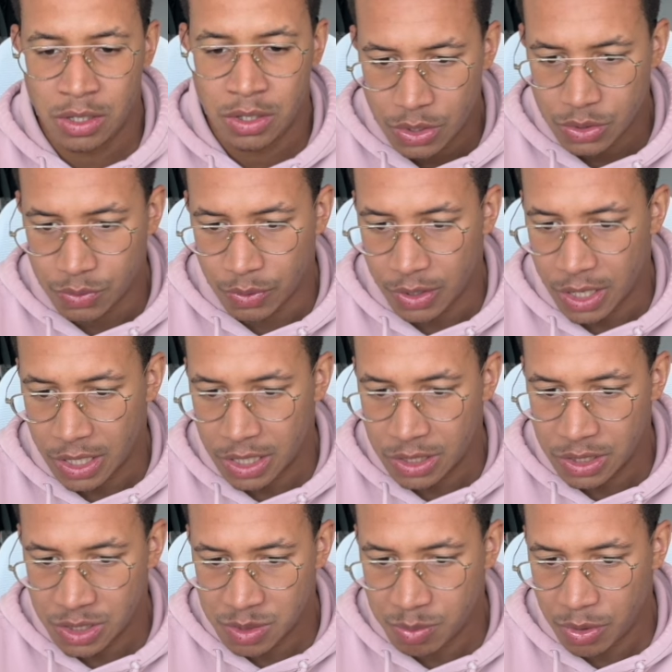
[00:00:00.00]
So we're kind of in
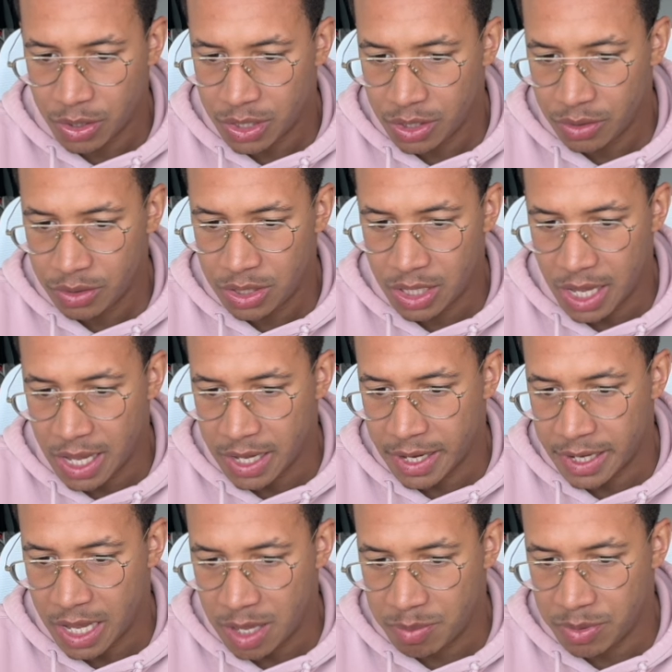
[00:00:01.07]
this part here. The
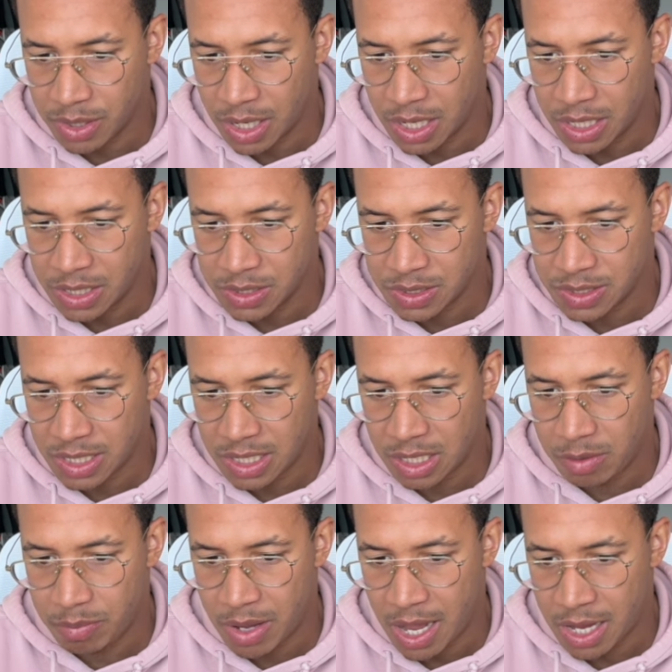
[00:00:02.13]
AI API is sending
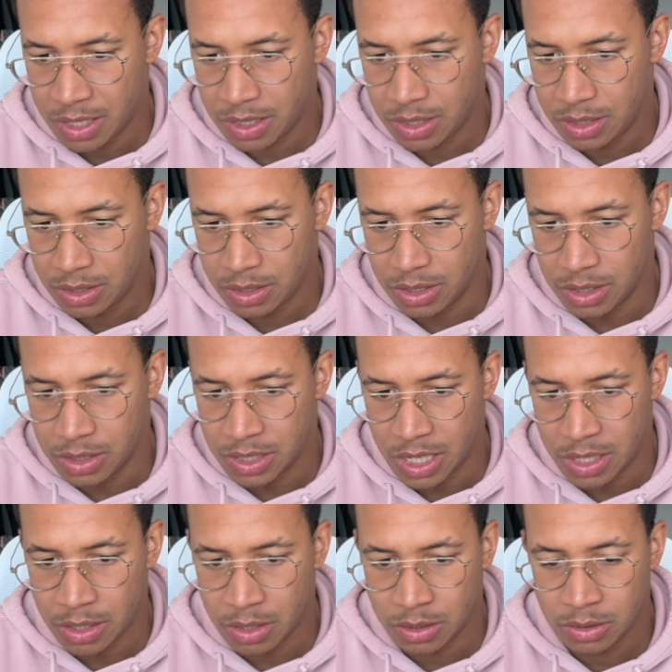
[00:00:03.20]
back the
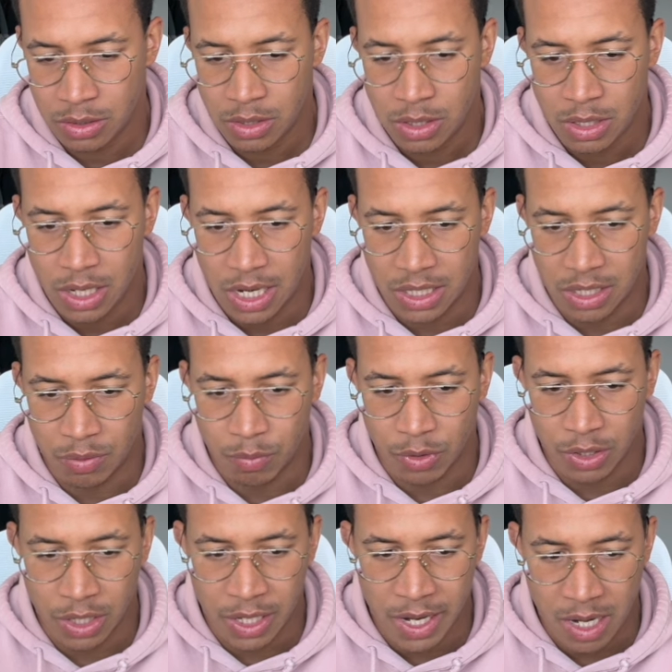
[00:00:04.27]
data, and then we're going
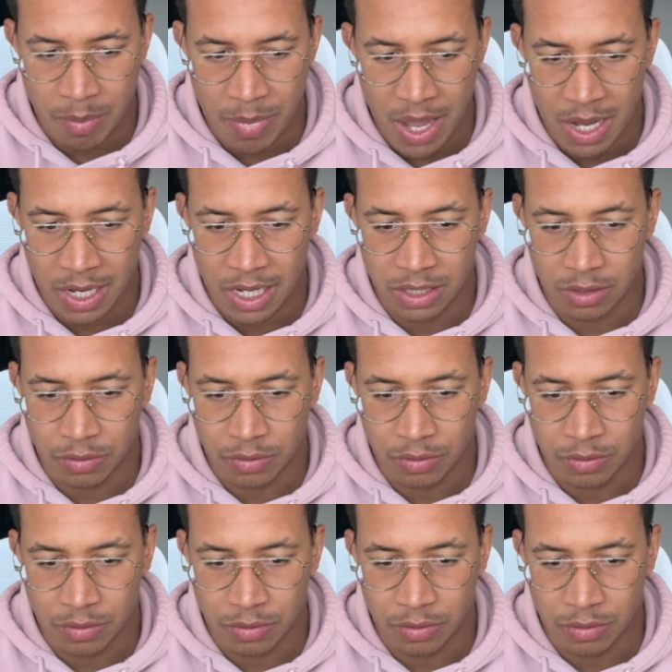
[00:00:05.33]
to get it back at the